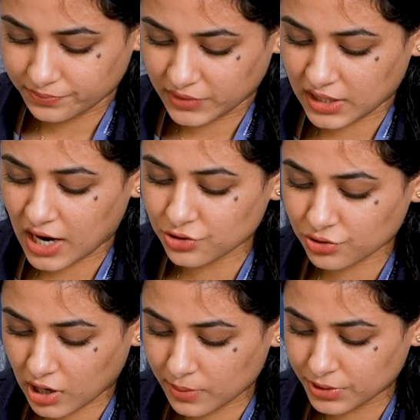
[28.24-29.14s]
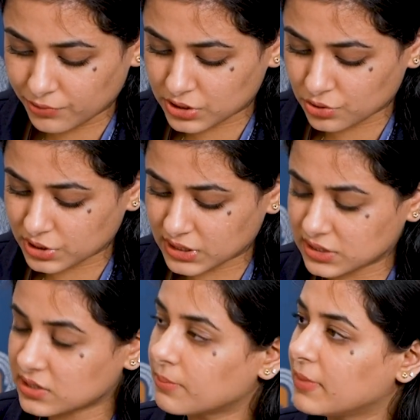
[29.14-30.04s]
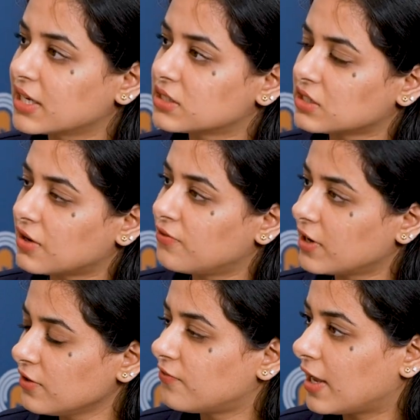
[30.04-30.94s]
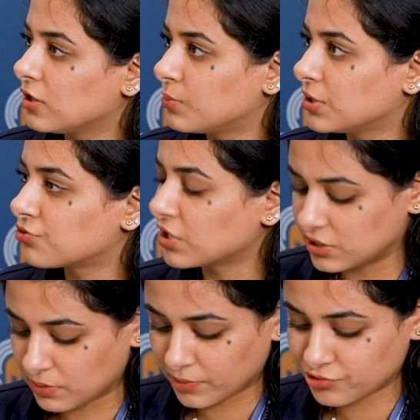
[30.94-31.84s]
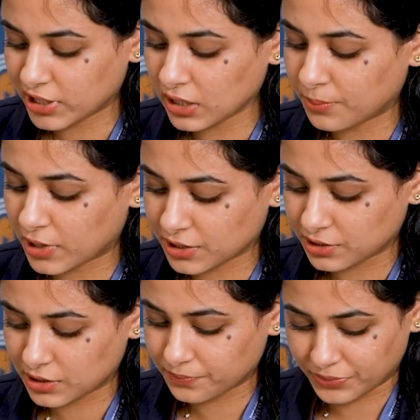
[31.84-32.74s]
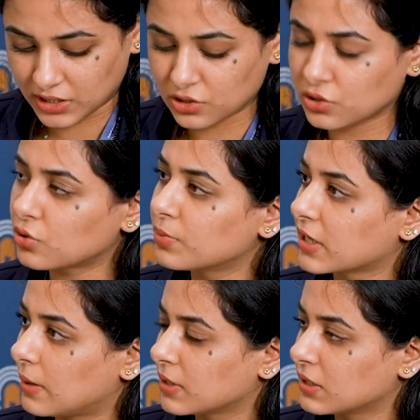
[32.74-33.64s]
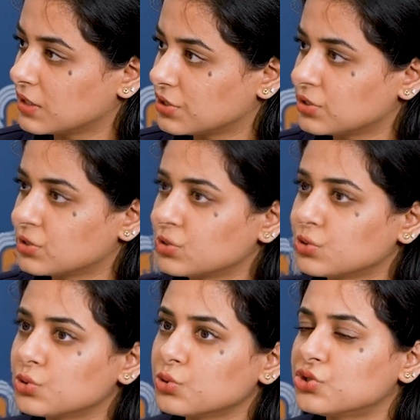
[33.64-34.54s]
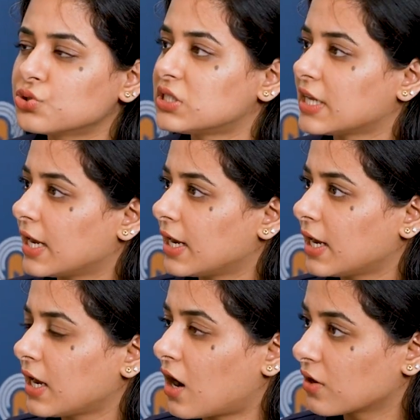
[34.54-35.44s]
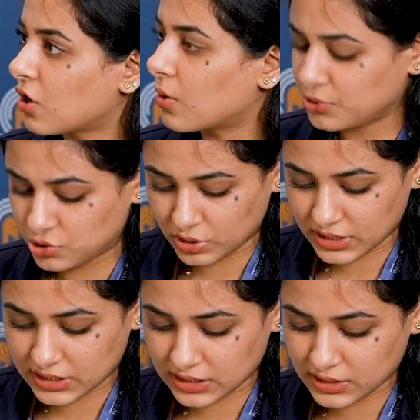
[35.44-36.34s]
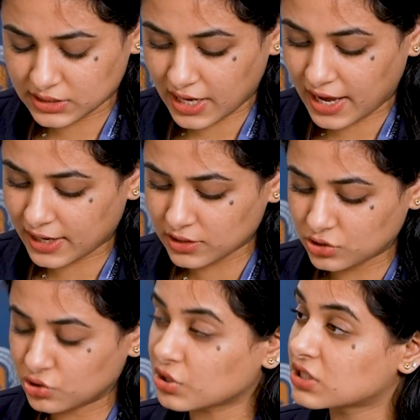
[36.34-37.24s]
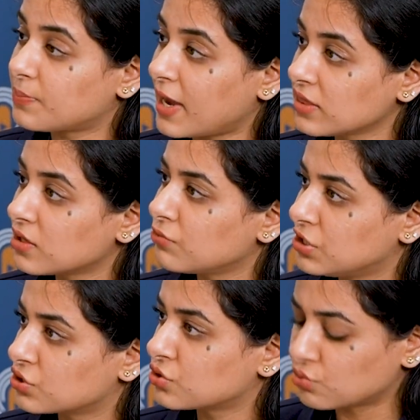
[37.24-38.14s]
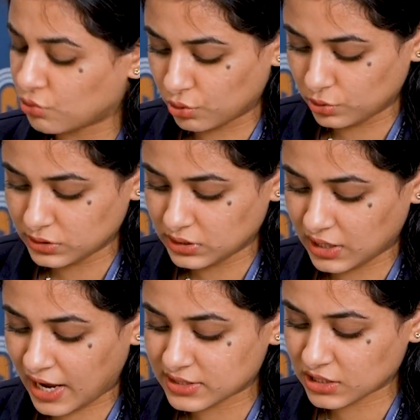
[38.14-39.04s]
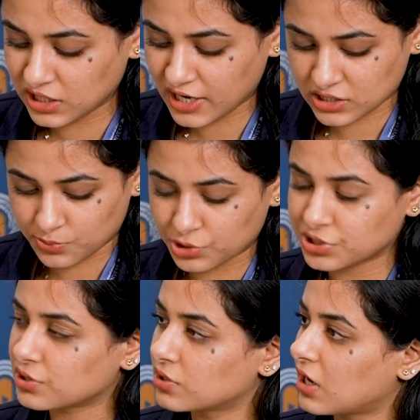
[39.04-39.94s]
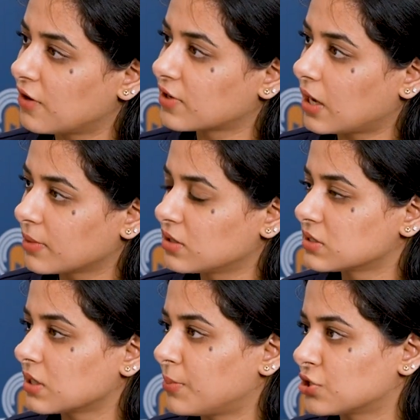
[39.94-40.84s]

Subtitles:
and hydrocarbon resources make it a very valuable trading partner in the global chemical industry. What would you say are the opportunities ahead to expand the region's role as a key exporter of chemicals and